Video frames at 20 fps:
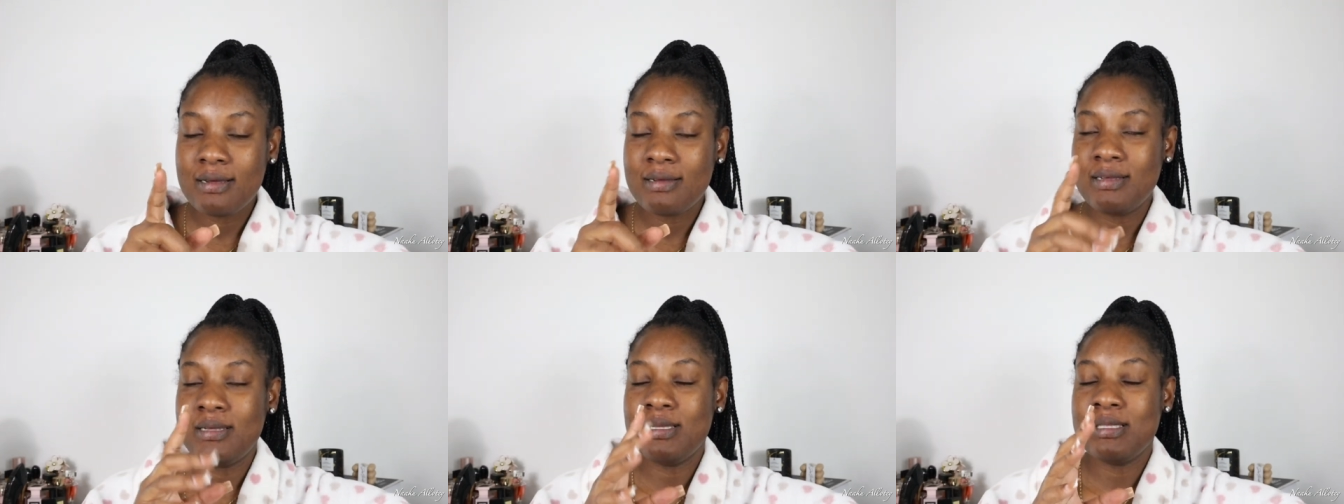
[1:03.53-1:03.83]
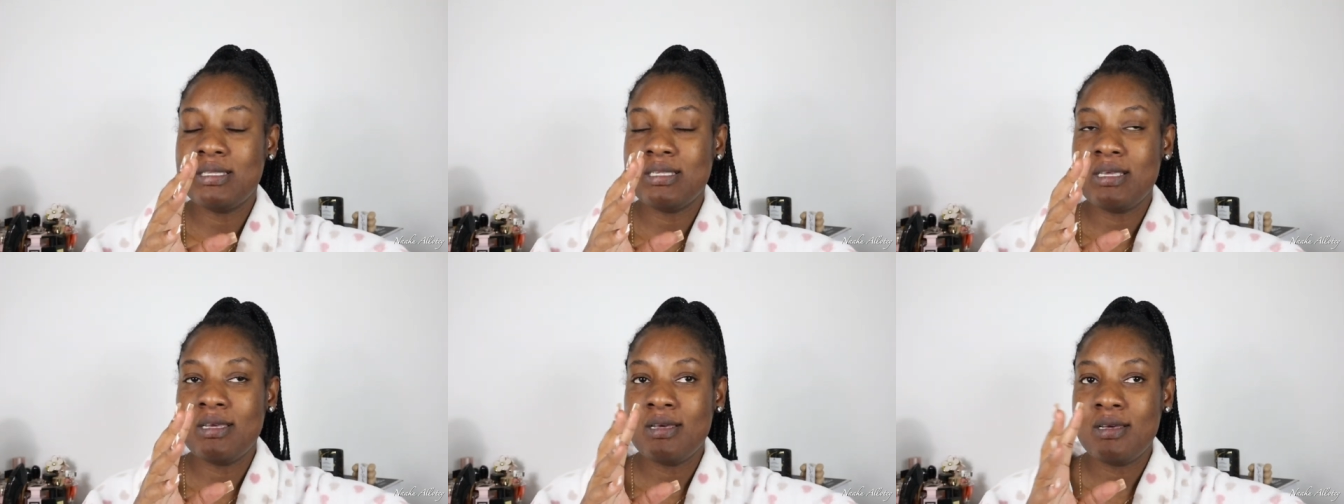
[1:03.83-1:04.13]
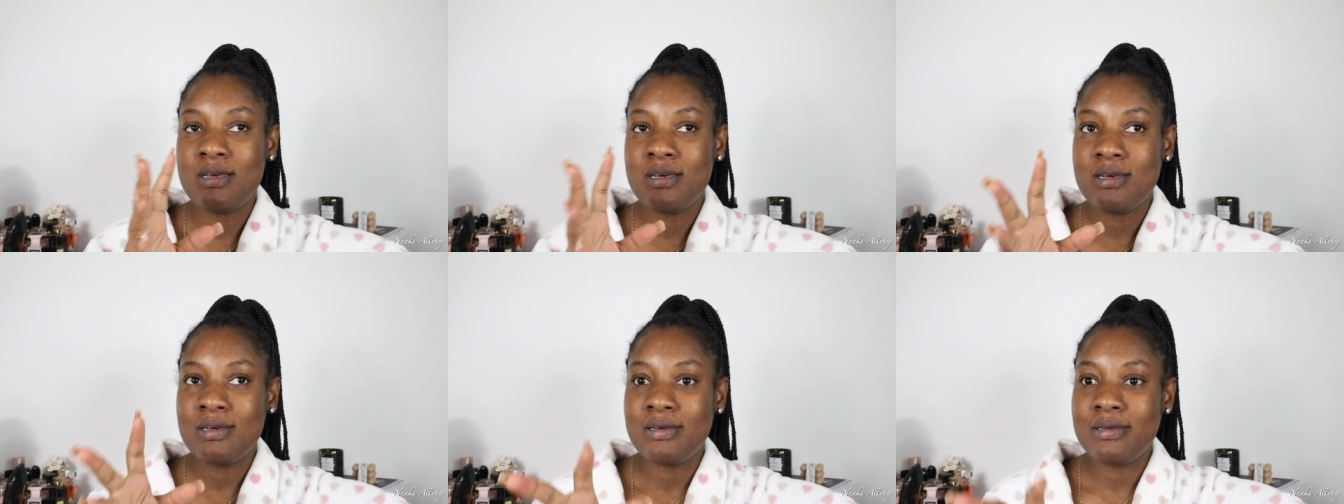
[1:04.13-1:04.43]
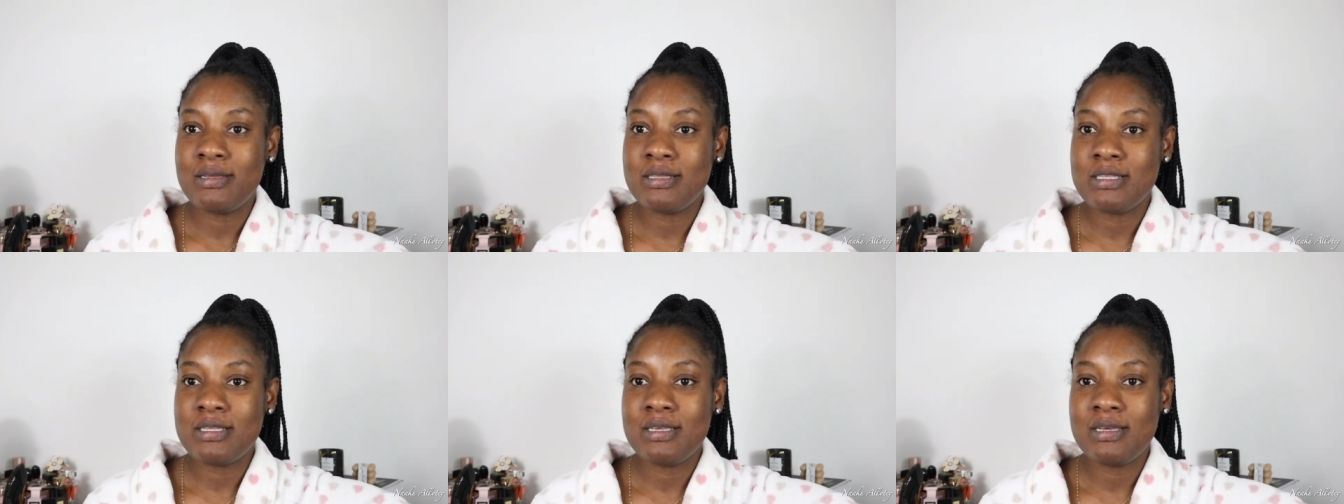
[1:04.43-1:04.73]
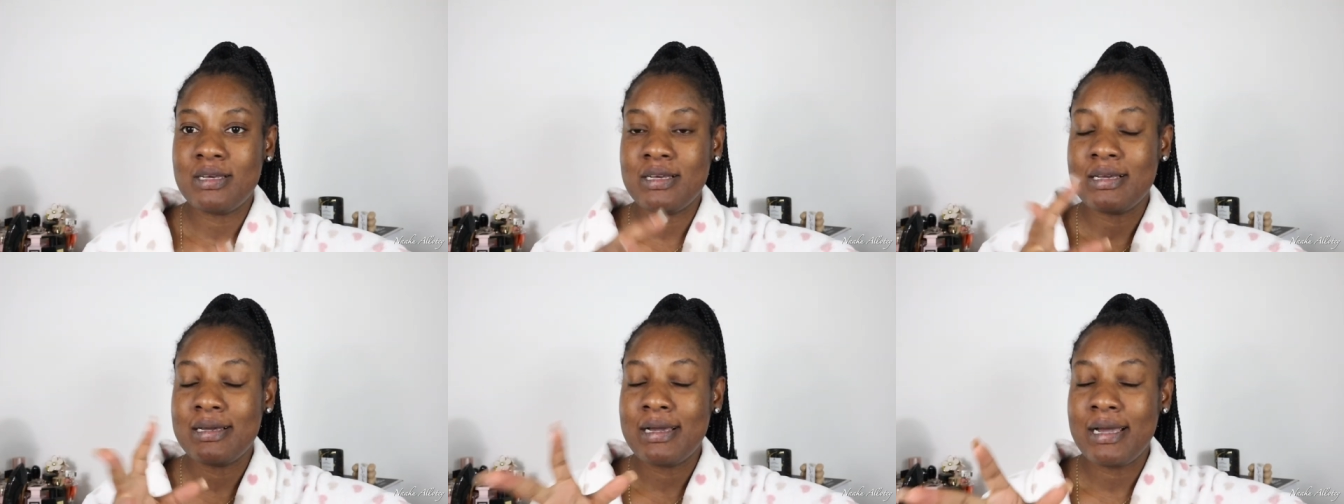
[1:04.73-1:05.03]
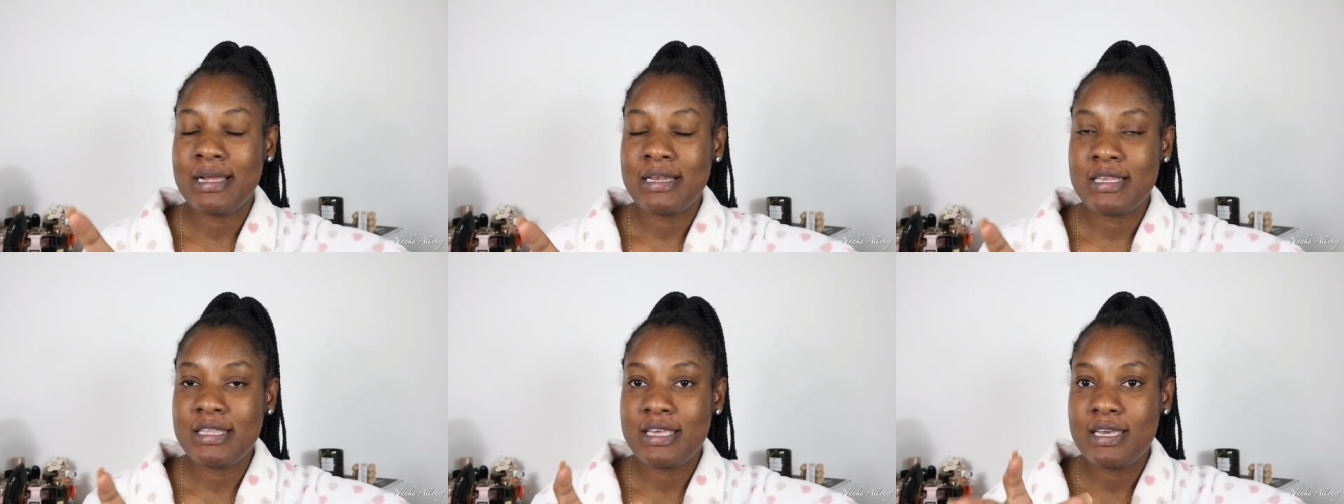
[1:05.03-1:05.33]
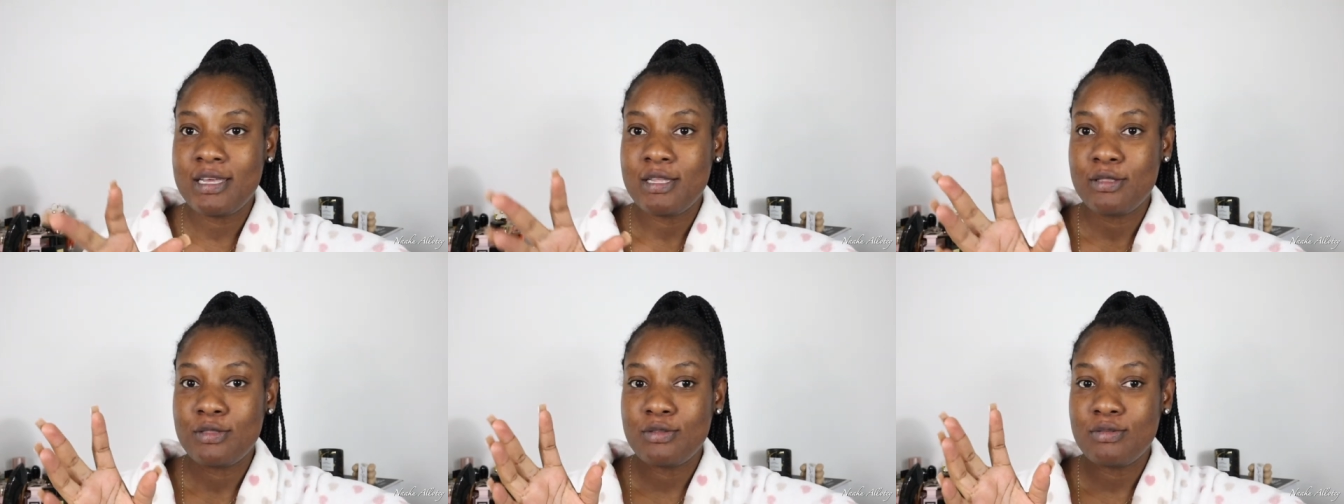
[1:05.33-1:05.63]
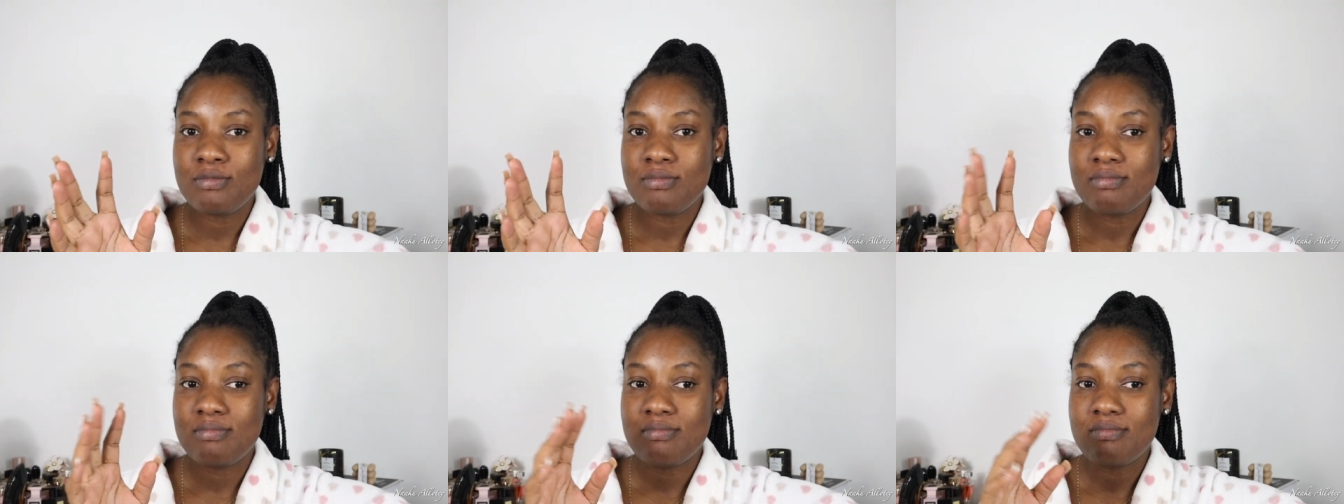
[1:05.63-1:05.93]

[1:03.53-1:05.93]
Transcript: It's a Ghanaian